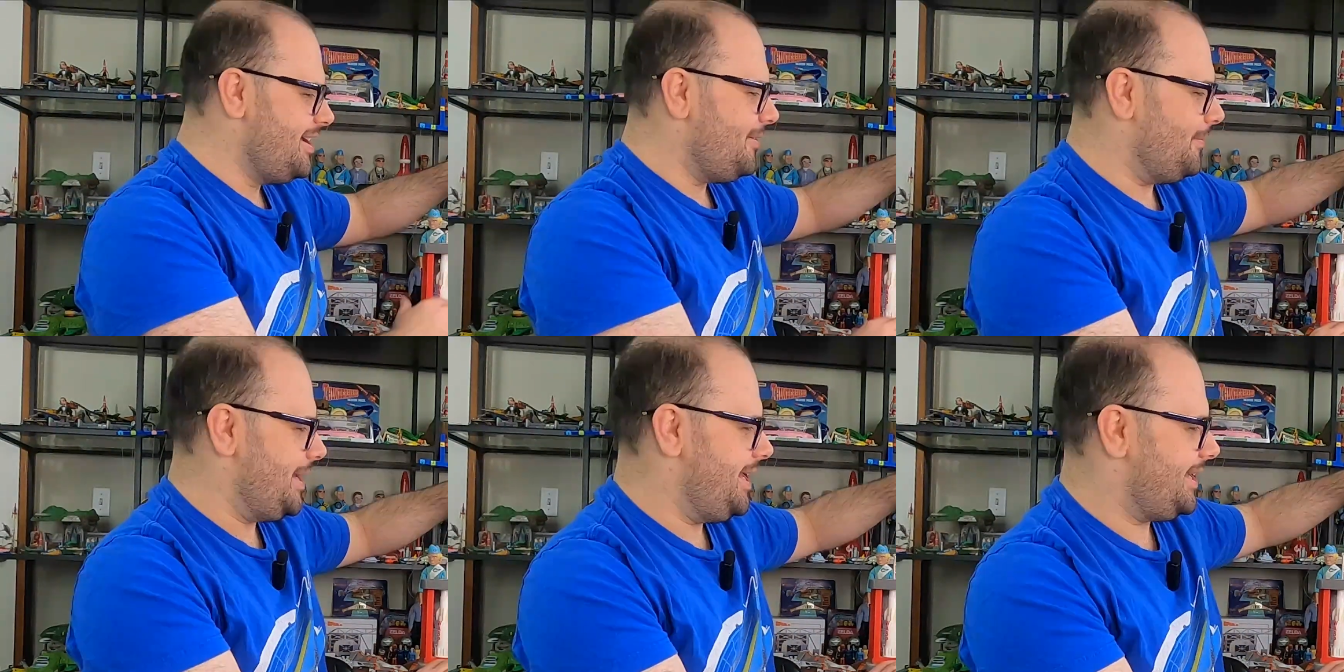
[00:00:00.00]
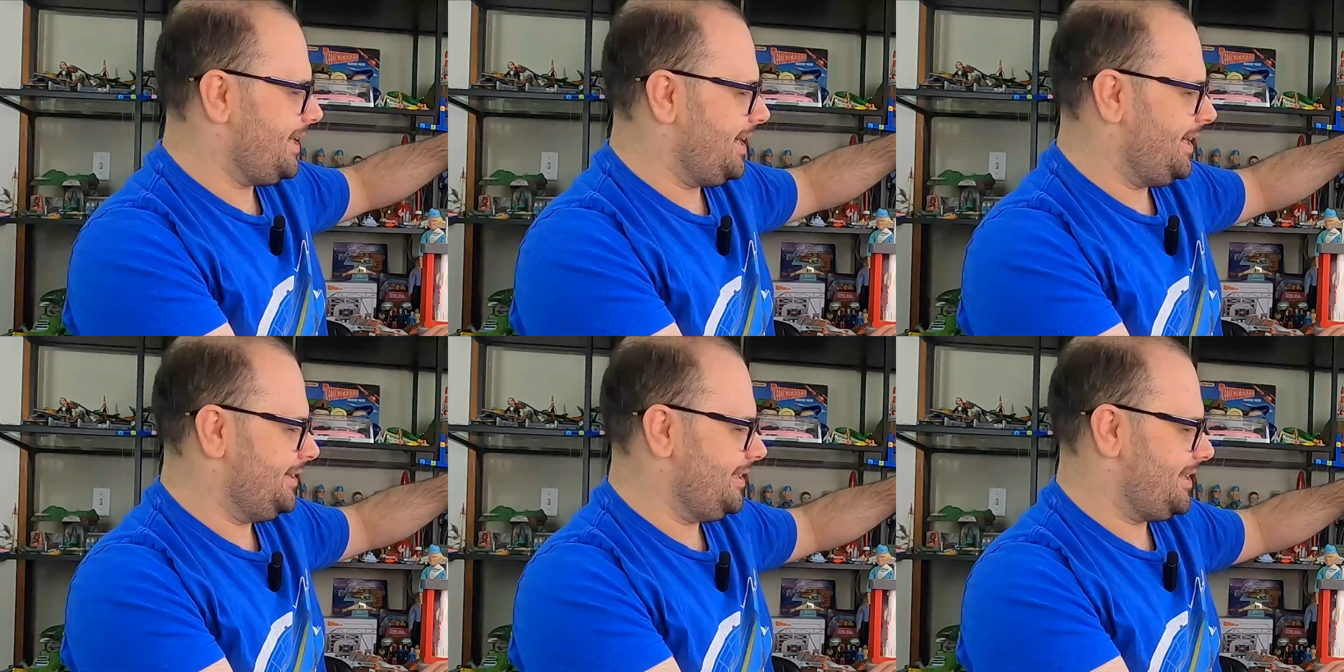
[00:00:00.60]
we
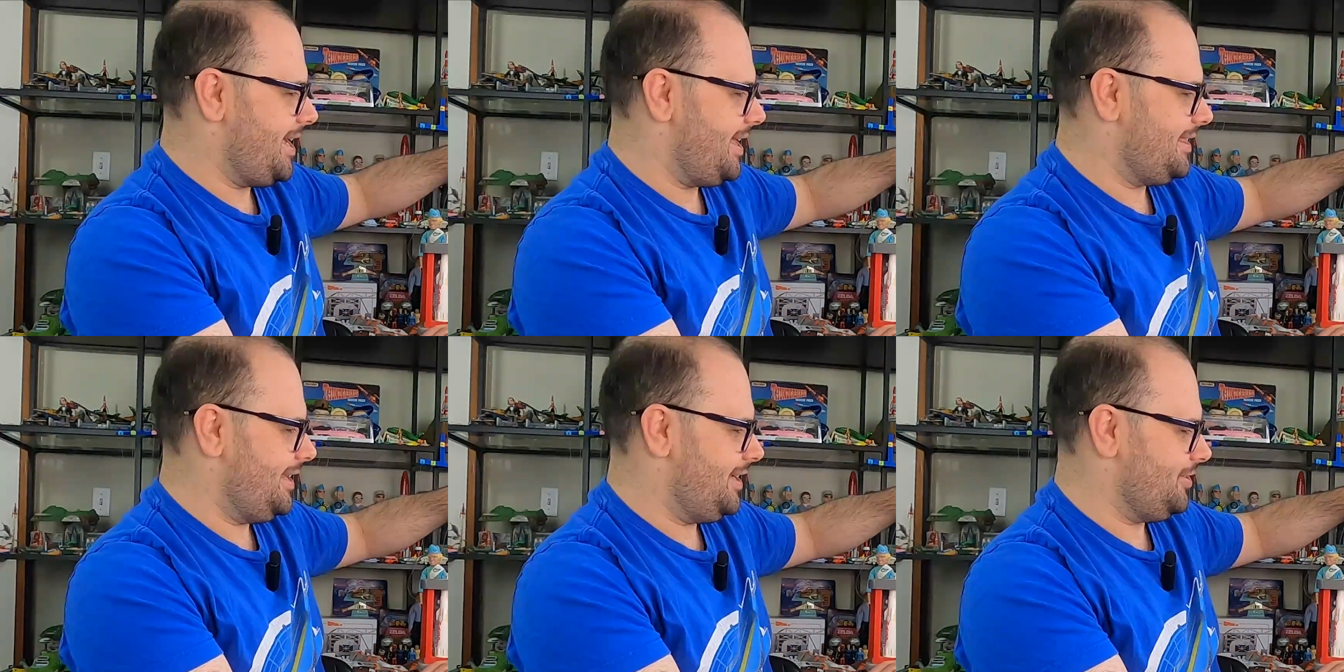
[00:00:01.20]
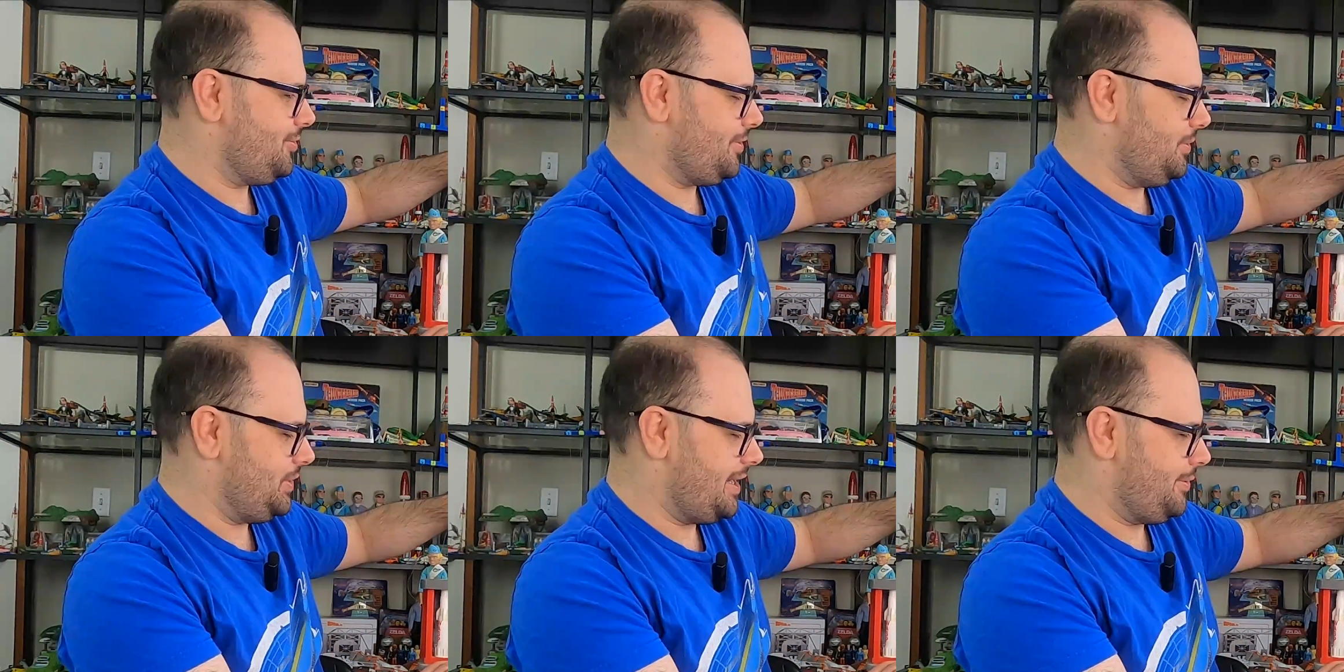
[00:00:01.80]
can get the
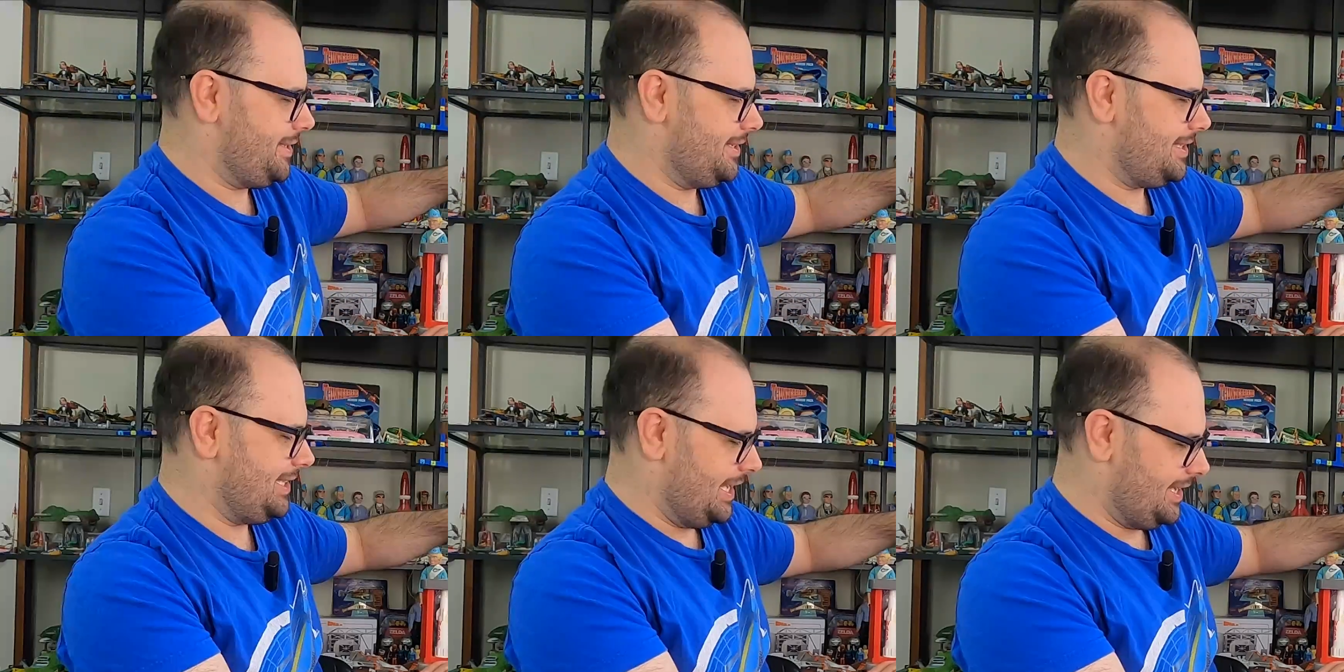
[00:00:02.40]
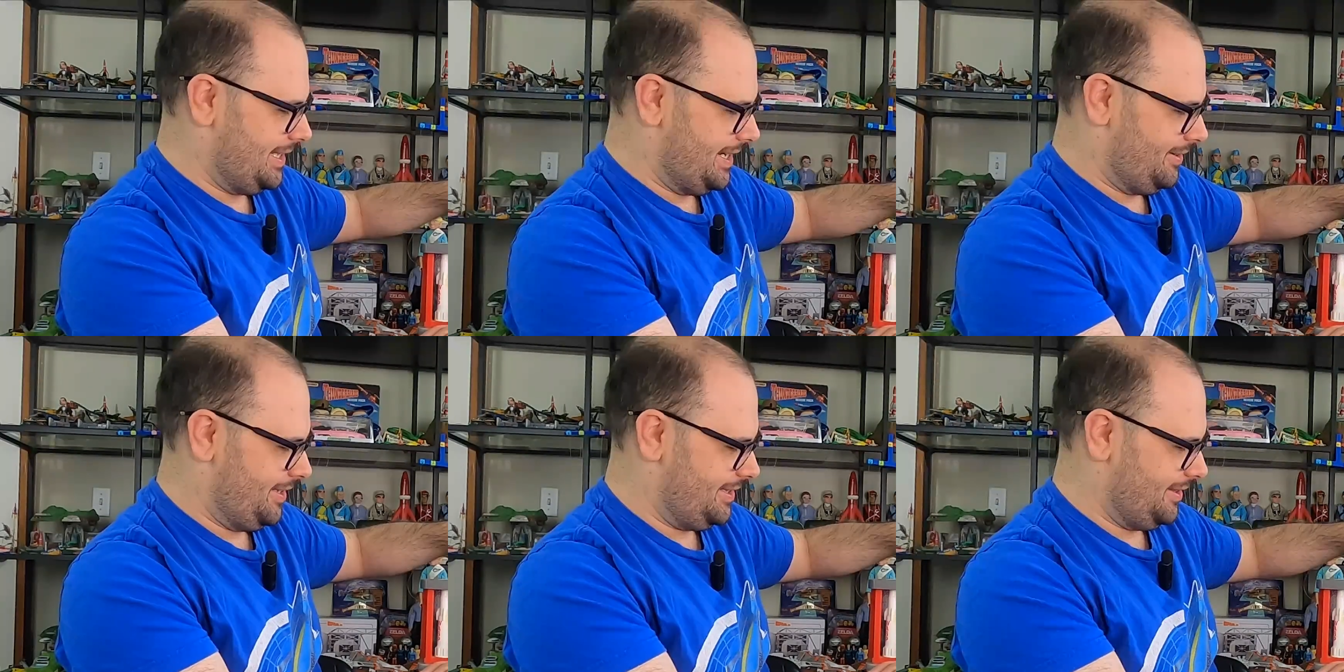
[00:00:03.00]
control tower to sink
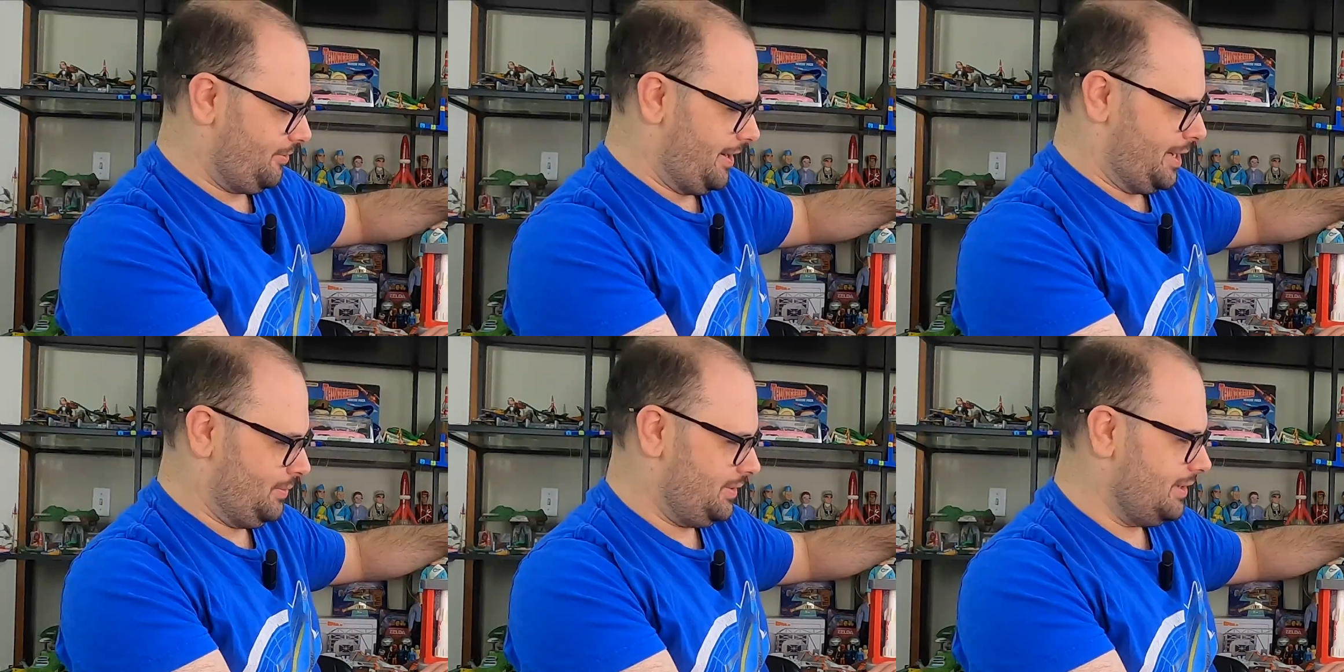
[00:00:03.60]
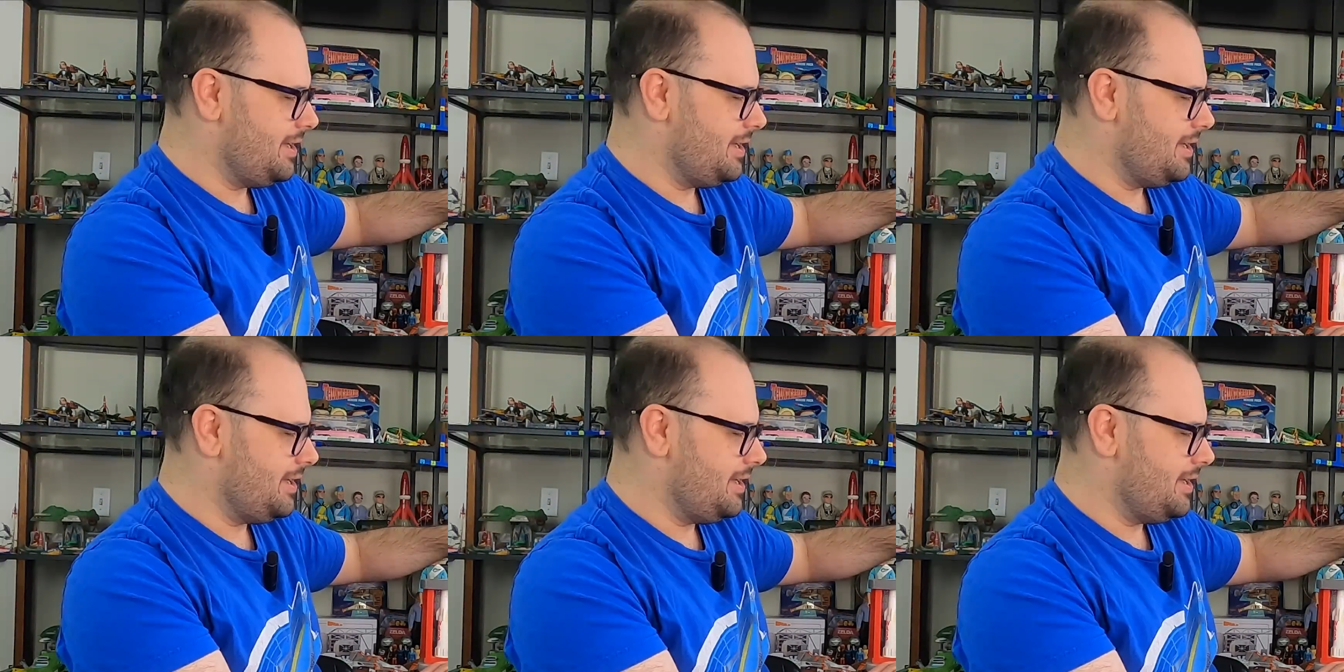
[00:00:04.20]
down into the ground.